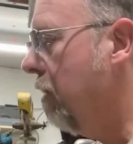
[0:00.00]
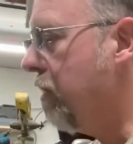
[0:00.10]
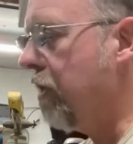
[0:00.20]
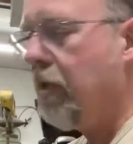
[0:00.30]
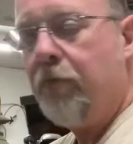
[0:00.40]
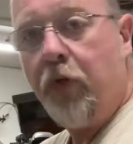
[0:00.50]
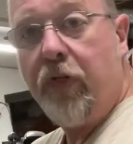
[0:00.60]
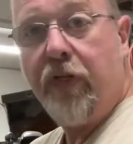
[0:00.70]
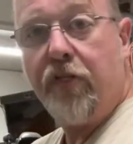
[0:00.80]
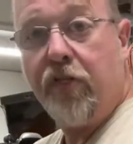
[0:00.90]
Since I'm
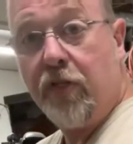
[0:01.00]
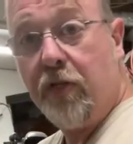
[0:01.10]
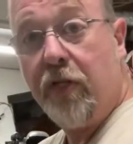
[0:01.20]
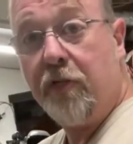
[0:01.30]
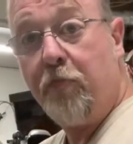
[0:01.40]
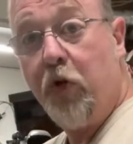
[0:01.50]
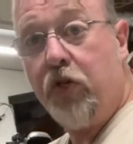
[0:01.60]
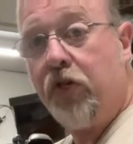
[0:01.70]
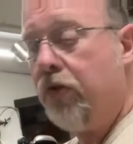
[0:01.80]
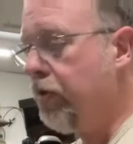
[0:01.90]
doing these as
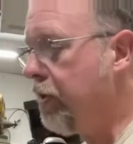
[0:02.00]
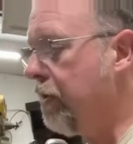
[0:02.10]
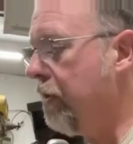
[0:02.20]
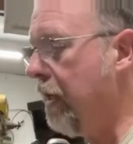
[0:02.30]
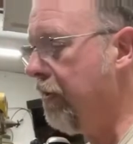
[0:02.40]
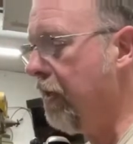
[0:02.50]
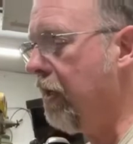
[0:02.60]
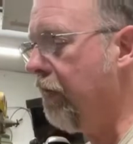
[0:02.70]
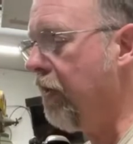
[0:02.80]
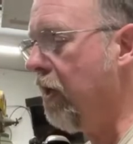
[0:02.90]
pushers, I
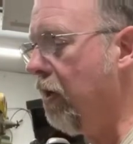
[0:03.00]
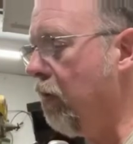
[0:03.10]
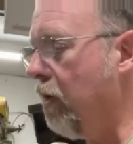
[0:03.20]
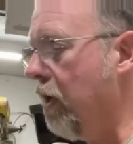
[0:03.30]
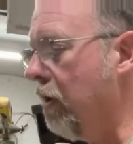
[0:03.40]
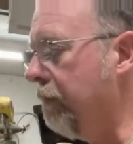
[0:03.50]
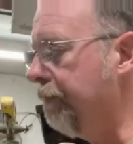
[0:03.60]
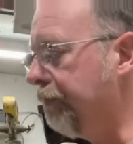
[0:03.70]
think I've got to run